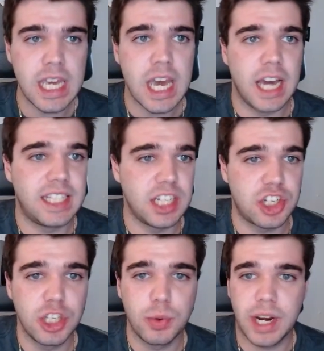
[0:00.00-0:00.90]

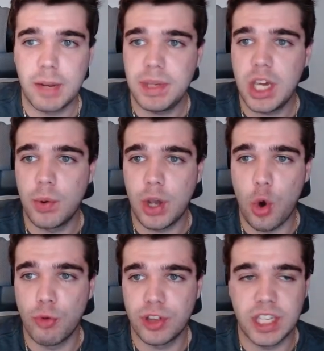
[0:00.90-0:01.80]
Additionally, we're going to be going
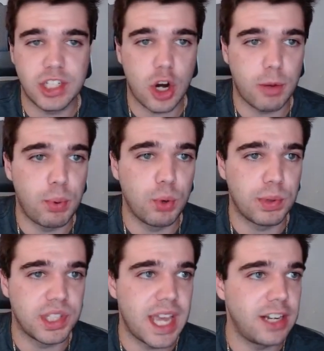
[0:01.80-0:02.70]
over the dark pool
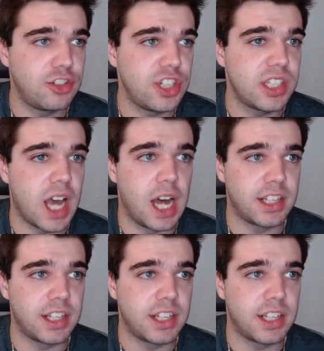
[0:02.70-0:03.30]
percentages on